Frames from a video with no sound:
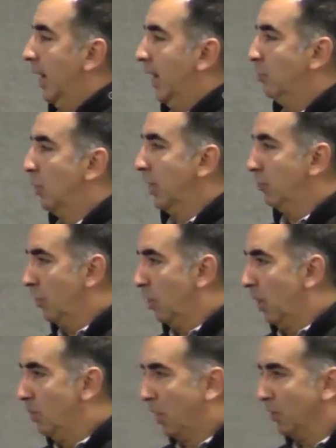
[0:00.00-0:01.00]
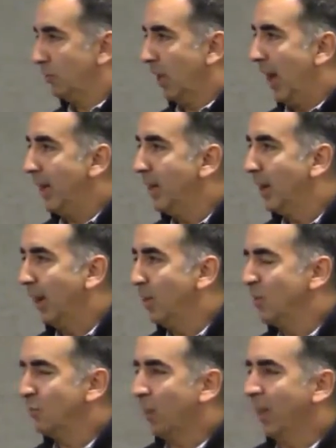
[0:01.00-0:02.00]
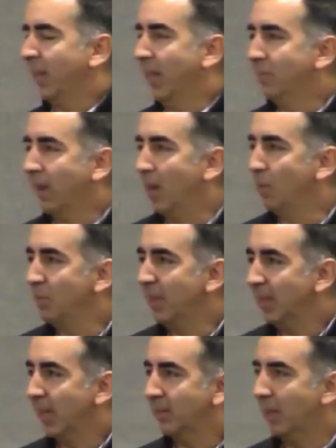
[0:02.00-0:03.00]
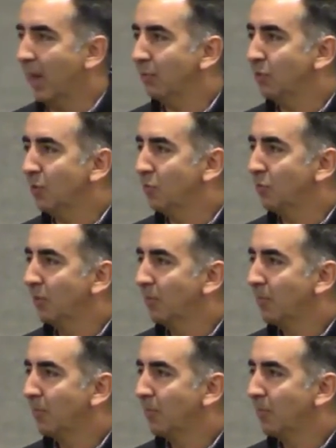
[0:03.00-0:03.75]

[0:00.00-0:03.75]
do want to show one more slide. I know you're trying to gain time with me like the Oscars.